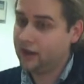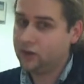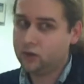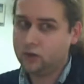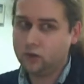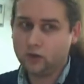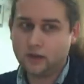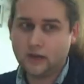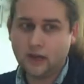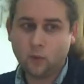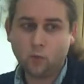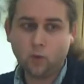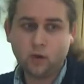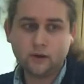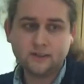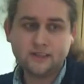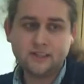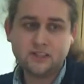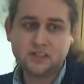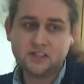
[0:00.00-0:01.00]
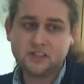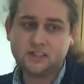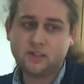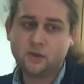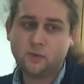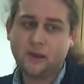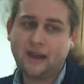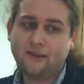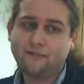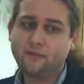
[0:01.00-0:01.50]
Okay, good. Now what digits
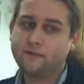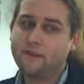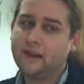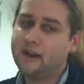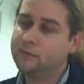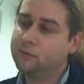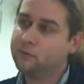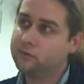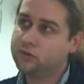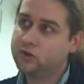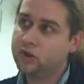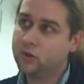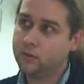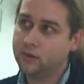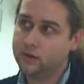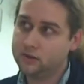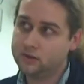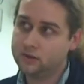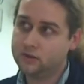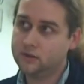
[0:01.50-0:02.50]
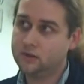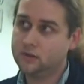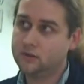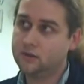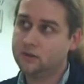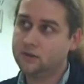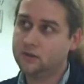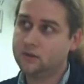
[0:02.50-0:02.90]
do we have available to us?